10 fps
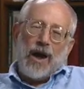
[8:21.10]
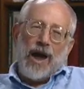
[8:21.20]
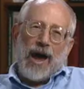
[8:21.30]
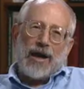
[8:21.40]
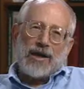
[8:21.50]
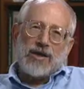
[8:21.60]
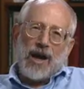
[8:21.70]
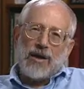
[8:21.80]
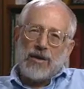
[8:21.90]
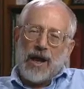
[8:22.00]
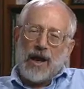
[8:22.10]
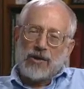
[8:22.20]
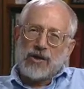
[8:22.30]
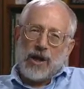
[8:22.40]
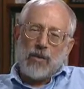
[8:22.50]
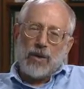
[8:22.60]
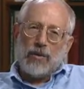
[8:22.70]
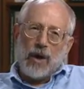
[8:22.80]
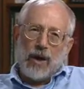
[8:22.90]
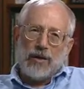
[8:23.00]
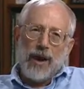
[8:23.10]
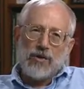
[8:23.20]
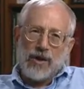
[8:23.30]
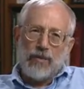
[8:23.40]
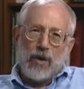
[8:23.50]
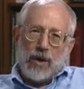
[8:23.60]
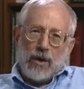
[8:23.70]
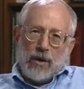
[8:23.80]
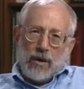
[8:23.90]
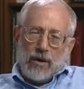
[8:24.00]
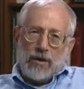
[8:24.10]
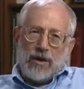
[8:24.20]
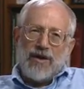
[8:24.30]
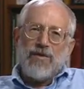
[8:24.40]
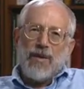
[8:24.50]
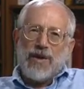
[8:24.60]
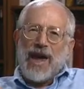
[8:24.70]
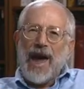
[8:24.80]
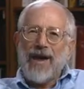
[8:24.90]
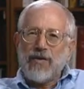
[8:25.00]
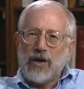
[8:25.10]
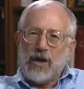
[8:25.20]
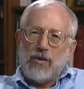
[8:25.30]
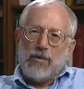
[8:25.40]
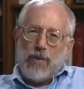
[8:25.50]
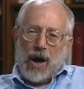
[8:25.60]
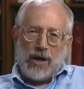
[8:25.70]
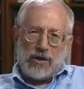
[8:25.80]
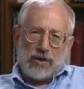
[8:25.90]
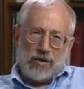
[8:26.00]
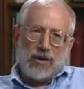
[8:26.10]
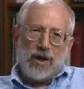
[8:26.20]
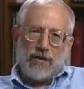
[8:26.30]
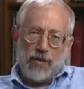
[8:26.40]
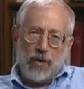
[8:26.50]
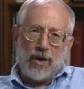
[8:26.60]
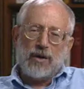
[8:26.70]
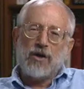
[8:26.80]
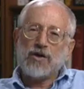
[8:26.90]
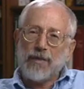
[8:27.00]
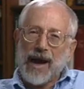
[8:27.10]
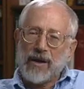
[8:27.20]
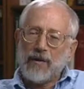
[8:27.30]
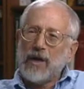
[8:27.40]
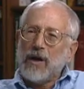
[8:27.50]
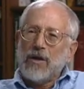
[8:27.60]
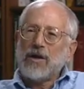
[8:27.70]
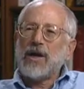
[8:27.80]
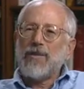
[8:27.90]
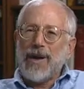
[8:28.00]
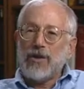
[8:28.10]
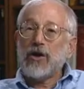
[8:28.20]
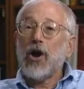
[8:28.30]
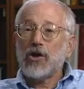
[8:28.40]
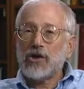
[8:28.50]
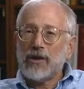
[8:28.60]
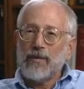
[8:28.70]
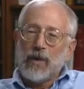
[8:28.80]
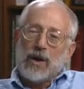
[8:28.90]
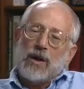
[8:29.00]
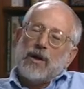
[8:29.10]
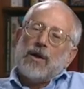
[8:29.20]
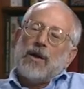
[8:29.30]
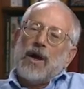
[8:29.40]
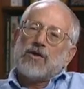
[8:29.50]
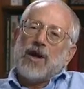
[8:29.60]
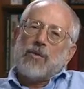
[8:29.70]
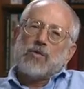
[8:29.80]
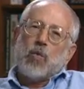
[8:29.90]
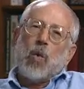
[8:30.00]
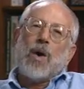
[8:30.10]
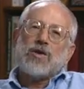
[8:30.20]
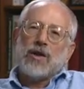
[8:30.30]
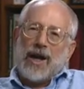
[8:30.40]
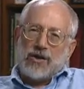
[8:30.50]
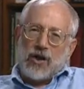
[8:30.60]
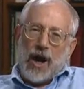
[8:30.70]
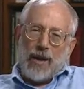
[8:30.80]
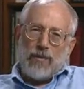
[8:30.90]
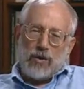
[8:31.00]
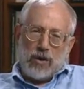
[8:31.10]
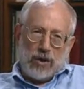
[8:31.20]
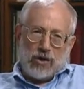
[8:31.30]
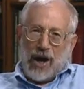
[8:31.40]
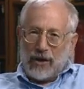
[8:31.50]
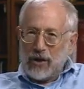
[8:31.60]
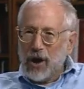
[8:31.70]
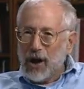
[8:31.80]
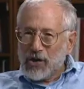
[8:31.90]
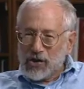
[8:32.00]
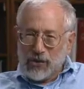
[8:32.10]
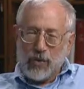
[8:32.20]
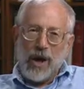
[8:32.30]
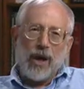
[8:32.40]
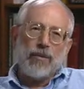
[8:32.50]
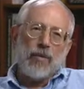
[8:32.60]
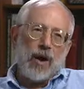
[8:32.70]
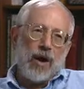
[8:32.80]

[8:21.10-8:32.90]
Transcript: And I say, then I'll say, well, tell me something. Give me a behavior that you punished your kid for, you spank you. They'll say maybe cursing. And saying, well, when's the last time the child cursed? Well,